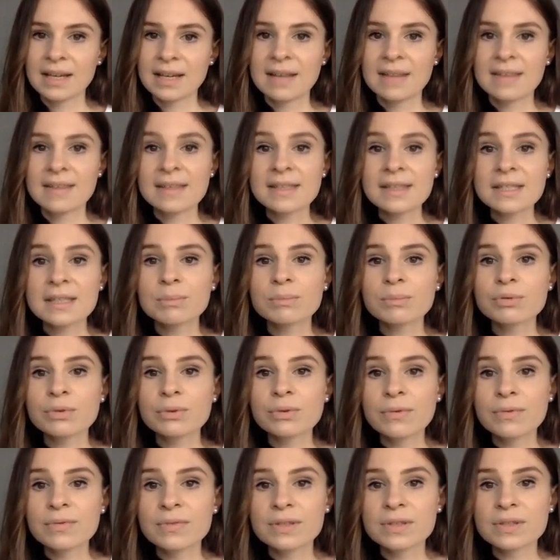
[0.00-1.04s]
This
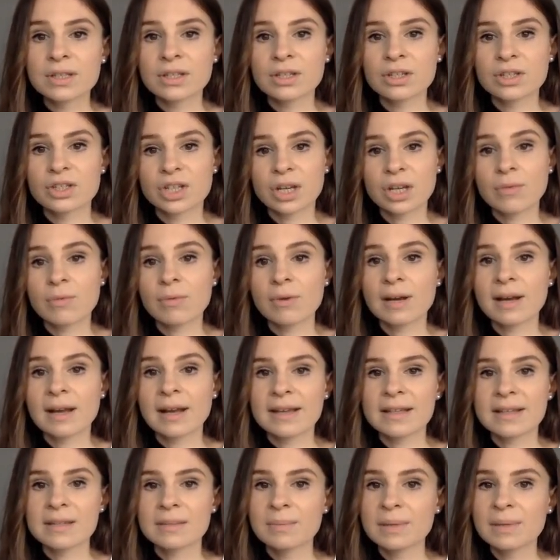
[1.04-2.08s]
improves
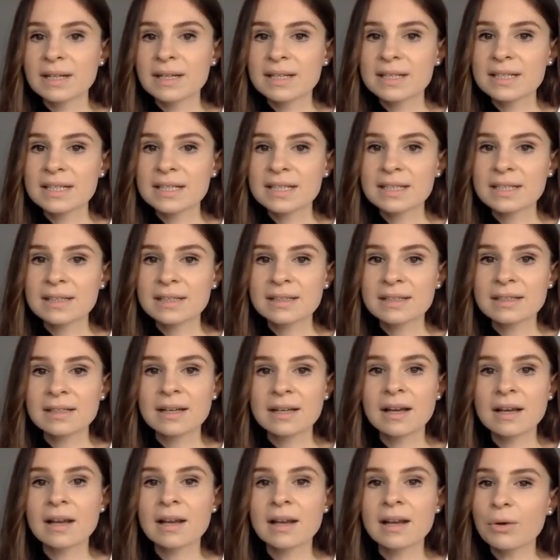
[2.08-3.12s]
generalizability,
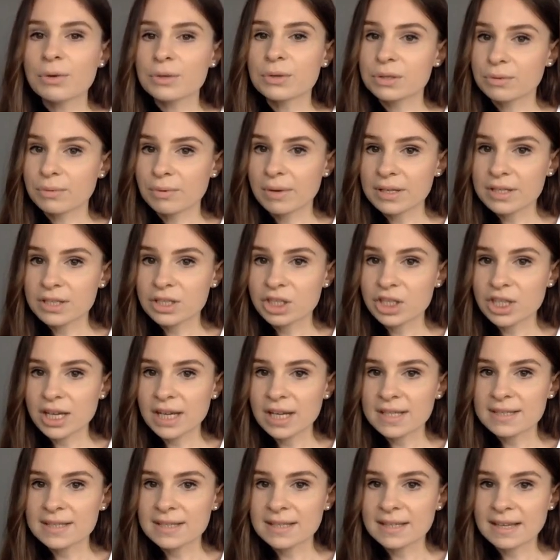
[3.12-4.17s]
allows
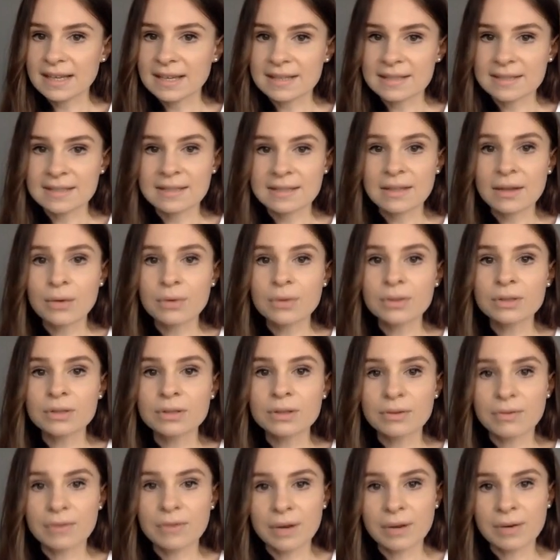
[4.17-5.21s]
cross-checks against known
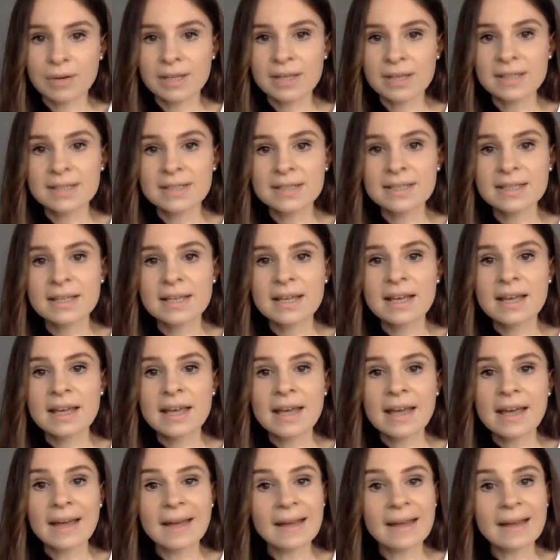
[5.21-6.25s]
covariates,
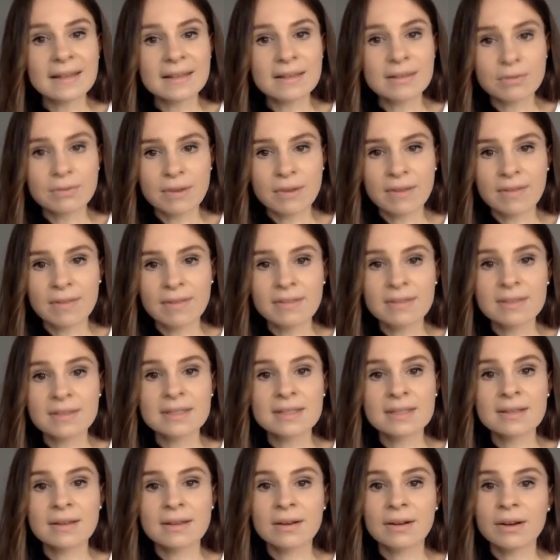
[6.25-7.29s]
and strengthens
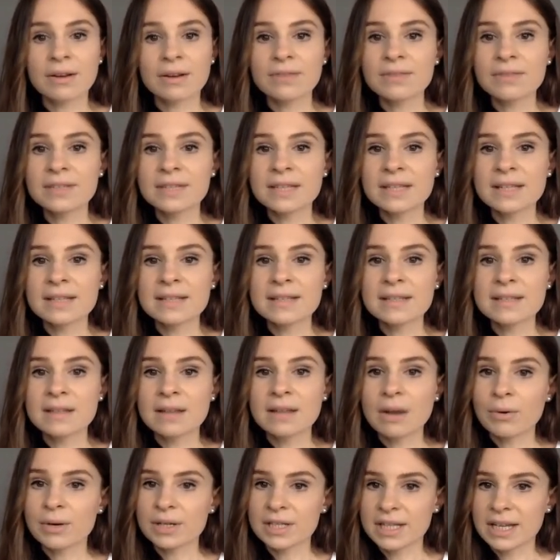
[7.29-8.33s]
the confidence in
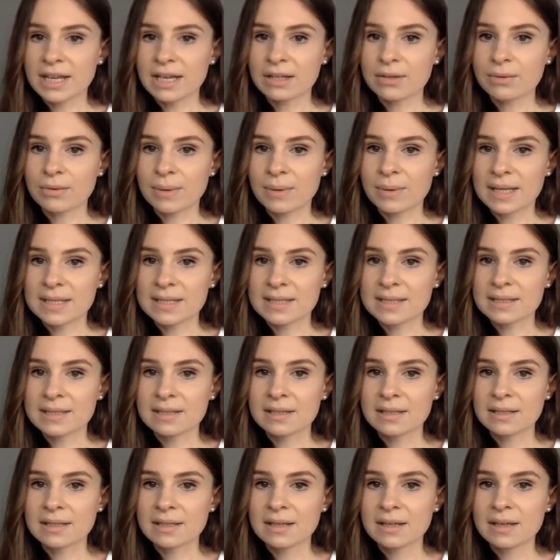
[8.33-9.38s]
our takeaways,
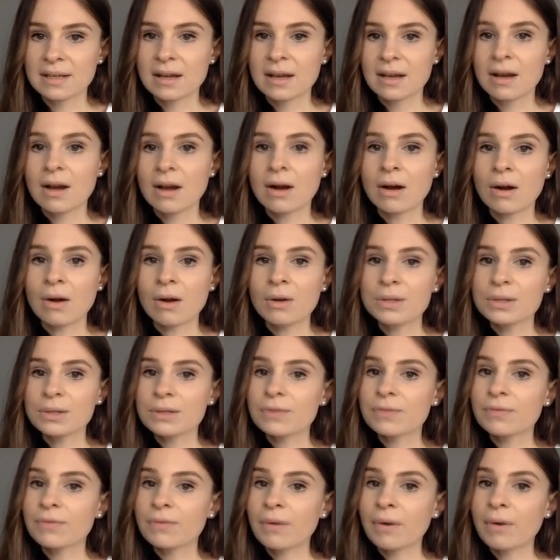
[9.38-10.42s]
also
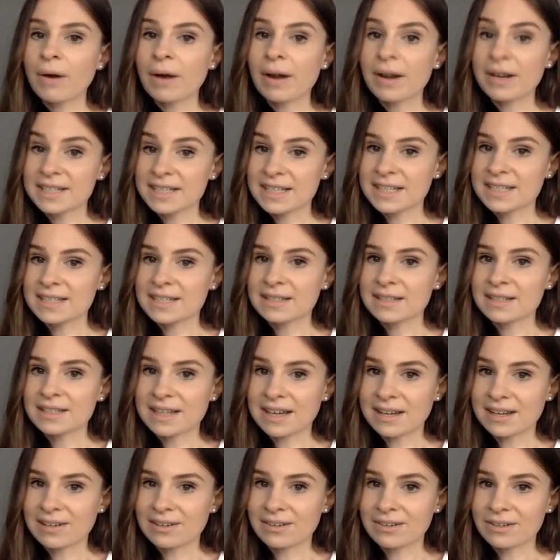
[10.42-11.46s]
for untested
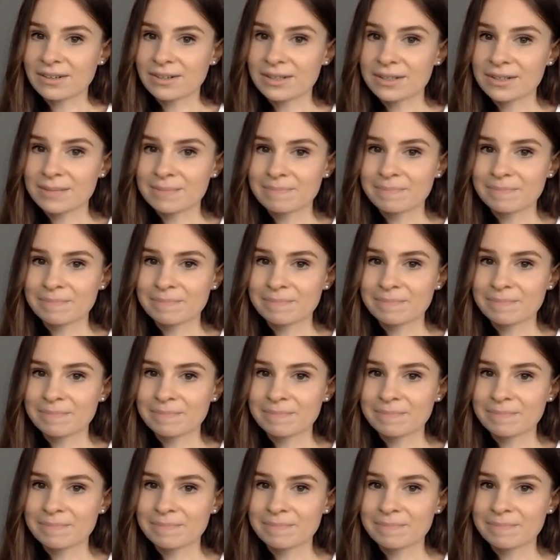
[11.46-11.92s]
dialogues.